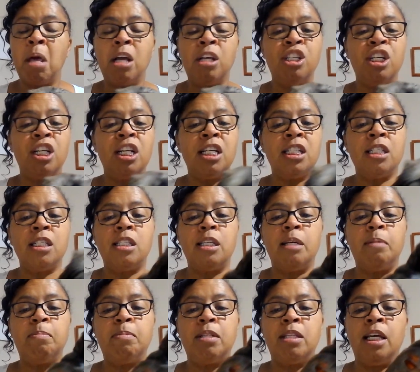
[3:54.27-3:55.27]
She doesn't
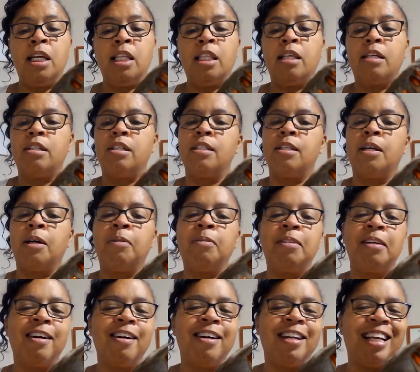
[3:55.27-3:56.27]
seem to need, she's
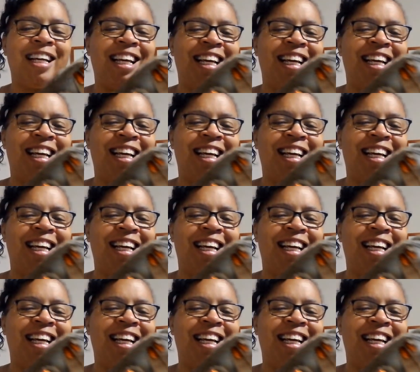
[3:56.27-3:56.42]
holding on.